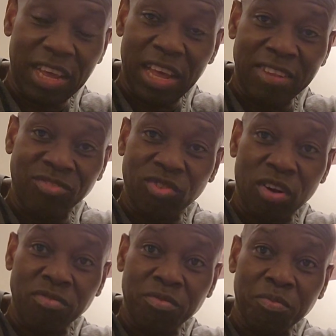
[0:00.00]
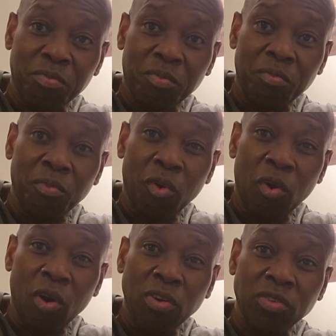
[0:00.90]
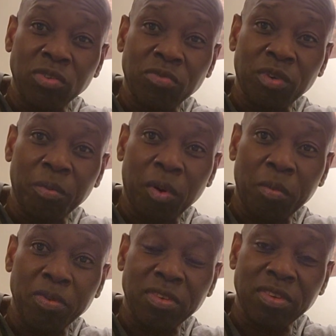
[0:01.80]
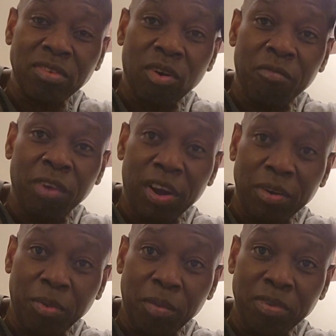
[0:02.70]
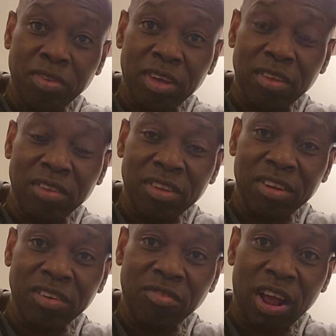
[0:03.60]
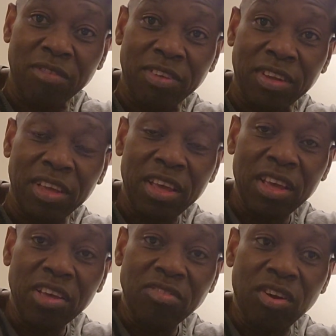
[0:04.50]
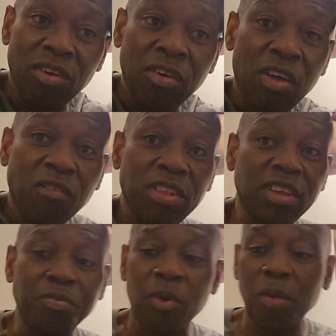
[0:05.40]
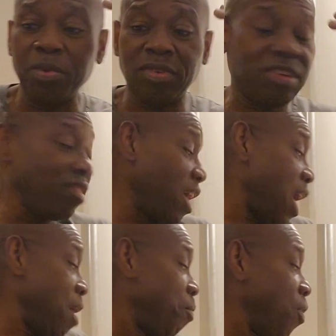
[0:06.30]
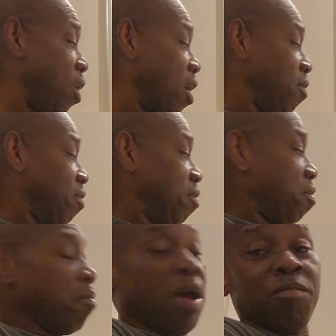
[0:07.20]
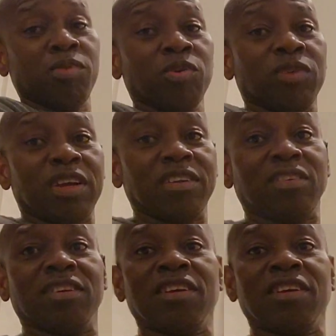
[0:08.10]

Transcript: it serves more useful purposes or varied purposes other than traveling. So for this purposes, I bought my Blue Ridge